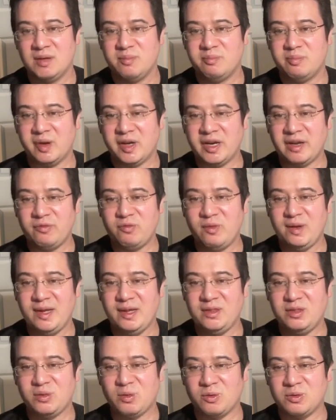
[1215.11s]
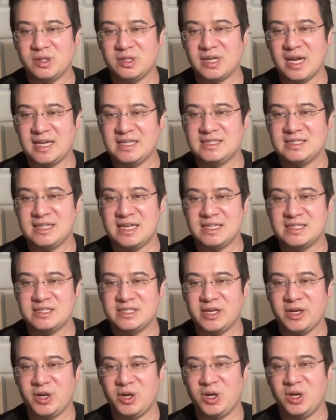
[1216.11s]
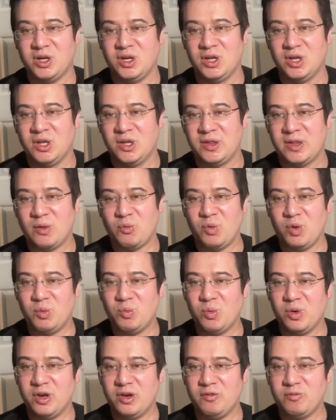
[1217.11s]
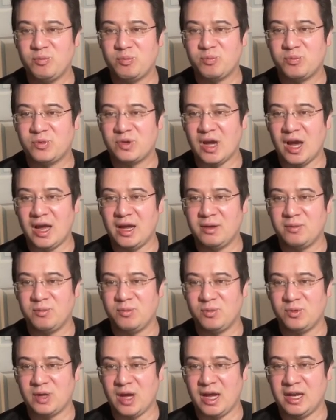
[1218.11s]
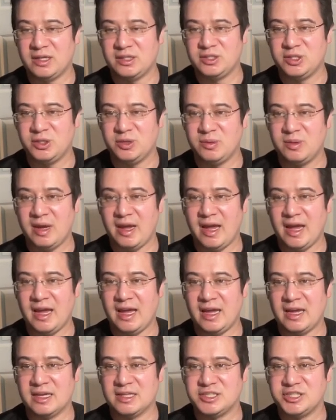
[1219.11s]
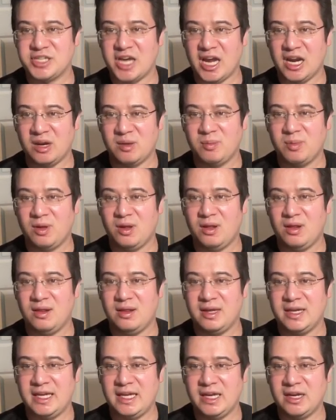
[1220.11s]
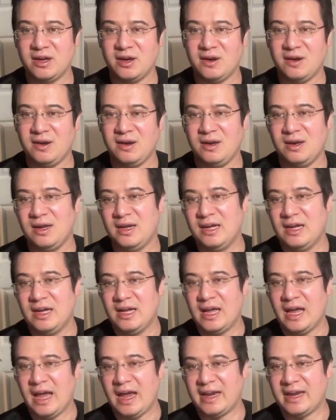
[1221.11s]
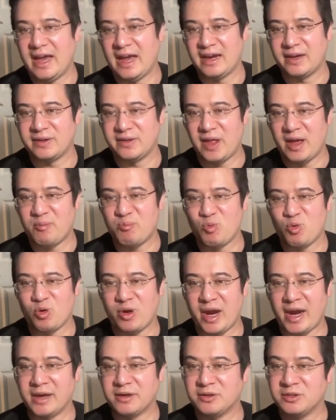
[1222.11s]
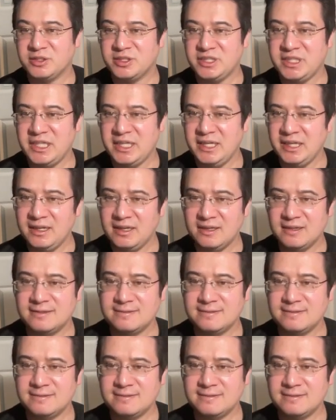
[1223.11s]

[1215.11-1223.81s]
But if we had thrown the Night Slash there, then we would have gotten to a Shadow Ball here and had a lot more energy.